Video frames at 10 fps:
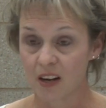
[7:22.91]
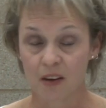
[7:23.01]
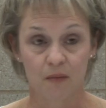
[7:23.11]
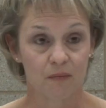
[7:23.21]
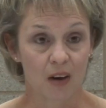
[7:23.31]

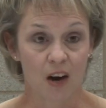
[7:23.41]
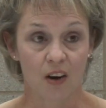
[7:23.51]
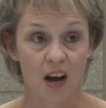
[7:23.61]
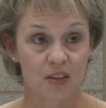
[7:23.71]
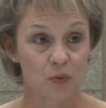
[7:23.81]
if our
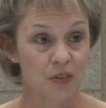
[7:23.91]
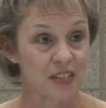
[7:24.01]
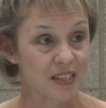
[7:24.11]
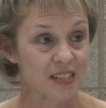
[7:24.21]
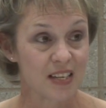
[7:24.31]
costs were
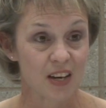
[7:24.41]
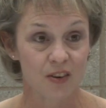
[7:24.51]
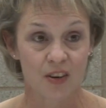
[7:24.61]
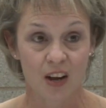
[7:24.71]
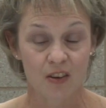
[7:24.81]

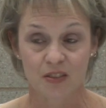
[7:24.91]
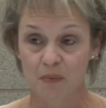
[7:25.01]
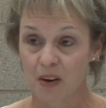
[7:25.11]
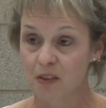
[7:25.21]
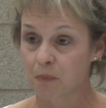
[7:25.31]
$1,600 a
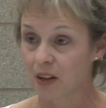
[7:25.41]
month,